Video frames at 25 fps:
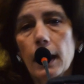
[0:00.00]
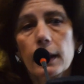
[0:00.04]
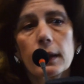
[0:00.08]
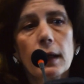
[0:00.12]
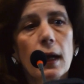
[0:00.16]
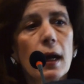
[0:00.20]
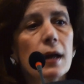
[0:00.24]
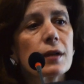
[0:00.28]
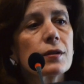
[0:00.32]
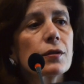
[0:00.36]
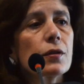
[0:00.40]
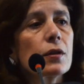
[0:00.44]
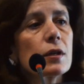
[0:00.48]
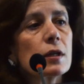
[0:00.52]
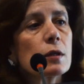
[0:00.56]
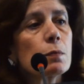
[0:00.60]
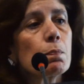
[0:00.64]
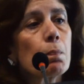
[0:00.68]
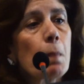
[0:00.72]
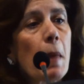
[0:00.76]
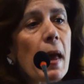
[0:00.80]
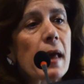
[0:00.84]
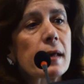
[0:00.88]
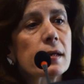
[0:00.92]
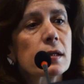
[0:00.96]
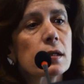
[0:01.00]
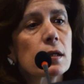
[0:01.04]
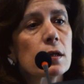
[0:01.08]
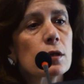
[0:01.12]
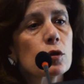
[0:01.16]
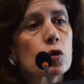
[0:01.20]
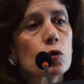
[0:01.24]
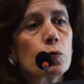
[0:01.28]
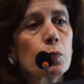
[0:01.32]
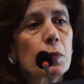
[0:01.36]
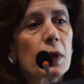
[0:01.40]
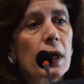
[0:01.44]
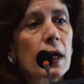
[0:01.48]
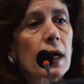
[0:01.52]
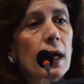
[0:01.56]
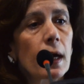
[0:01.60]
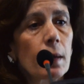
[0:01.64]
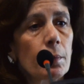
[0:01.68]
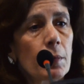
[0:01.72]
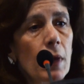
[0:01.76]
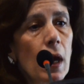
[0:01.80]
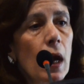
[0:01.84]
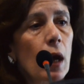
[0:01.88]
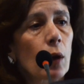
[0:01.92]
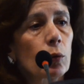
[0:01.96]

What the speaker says: has this message become